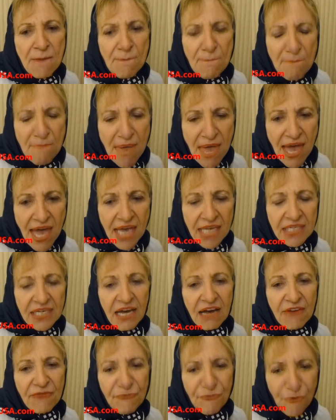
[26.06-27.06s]
met
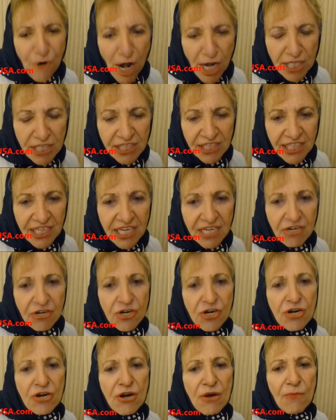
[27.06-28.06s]
a
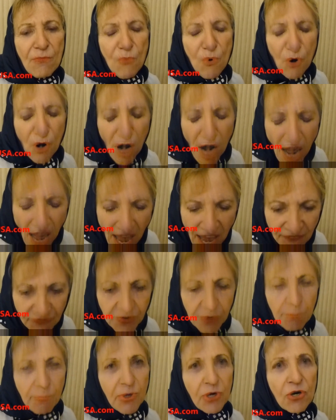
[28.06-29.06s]
friendlier, more
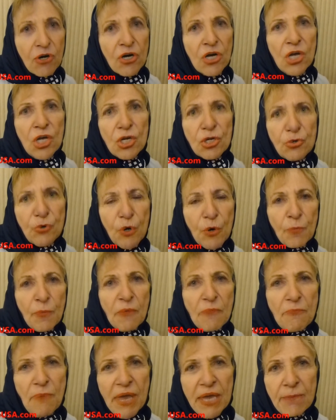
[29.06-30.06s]
affable group
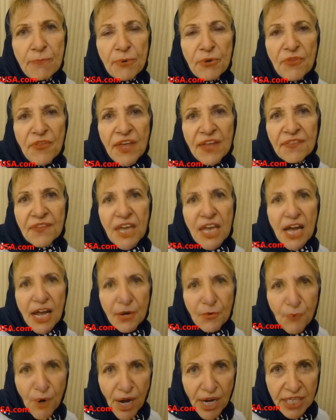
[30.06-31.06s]
of people than the
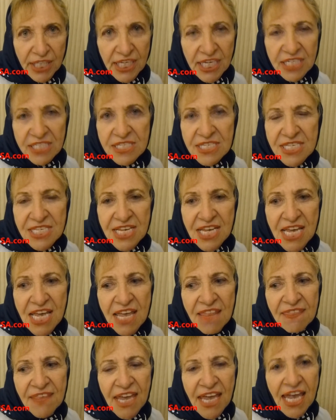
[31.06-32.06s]
Iranians.
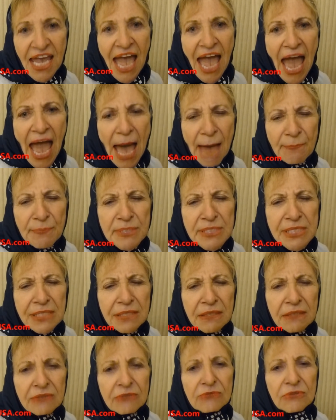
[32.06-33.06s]
They
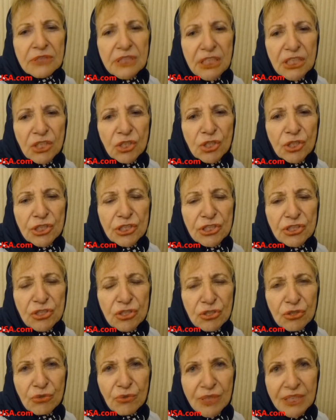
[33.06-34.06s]
absolutely
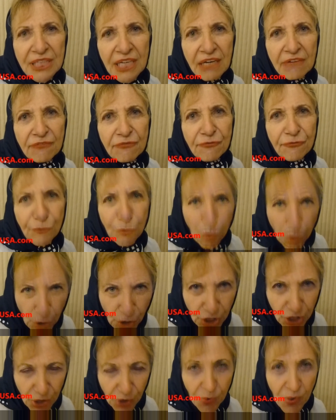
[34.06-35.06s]
couldn't do enough
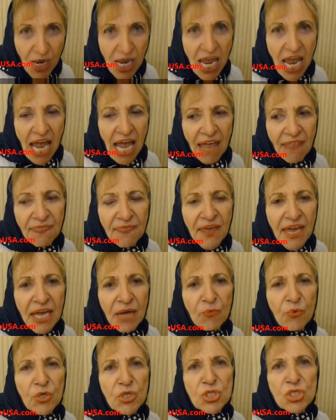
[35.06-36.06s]
for you, and
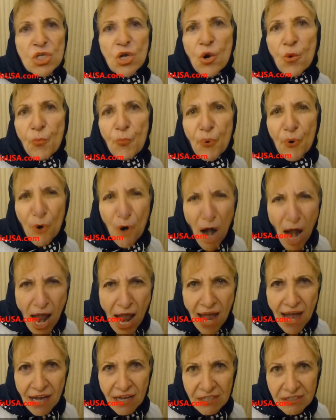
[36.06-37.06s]
they were so
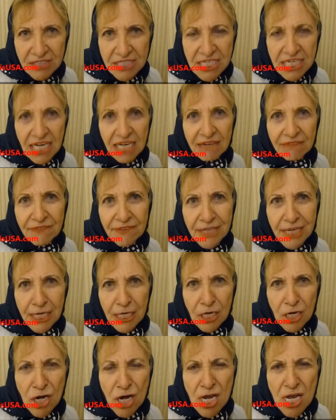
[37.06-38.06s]
proud of
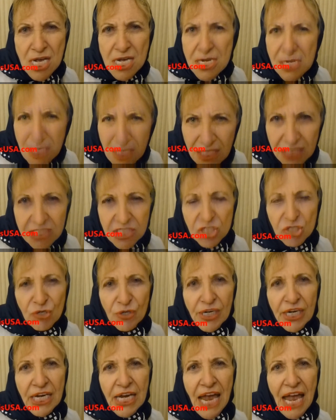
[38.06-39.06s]
their
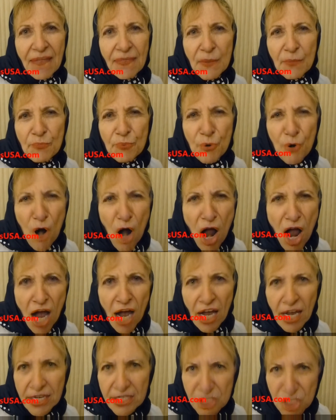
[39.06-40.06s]
country, and the
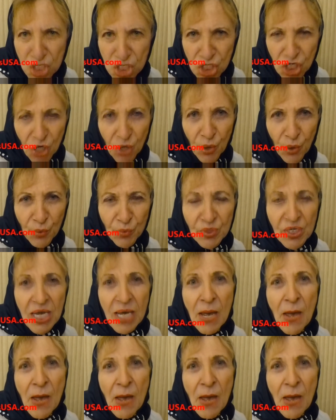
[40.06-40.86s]
pride showed.